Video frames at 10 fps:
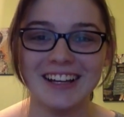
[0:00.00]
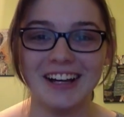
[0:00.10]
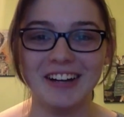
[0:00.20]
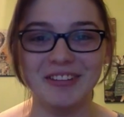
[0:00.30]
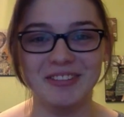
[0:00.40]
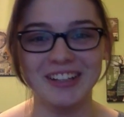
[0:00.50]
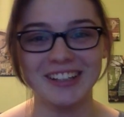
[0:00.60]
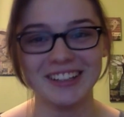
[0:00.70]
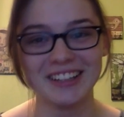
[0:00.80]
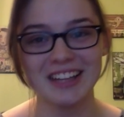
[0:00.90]
Um,
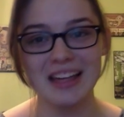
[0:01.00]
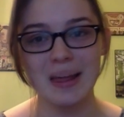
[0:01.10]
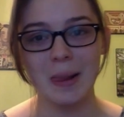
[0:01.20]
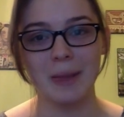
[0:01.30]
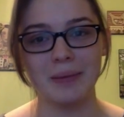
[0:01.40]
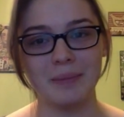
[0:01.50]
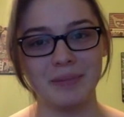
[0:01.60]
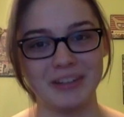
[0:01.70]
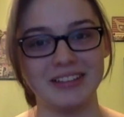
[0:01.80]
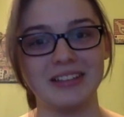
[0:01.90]

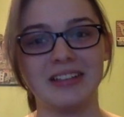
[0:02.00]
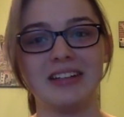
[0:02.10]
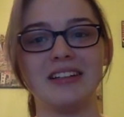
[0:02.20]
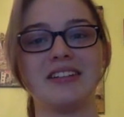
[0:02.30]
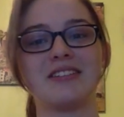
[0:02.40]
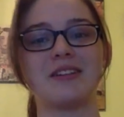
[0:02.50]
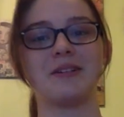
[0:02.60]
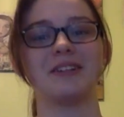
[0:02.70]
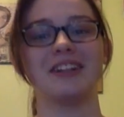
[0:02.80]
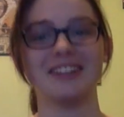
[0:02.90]
but so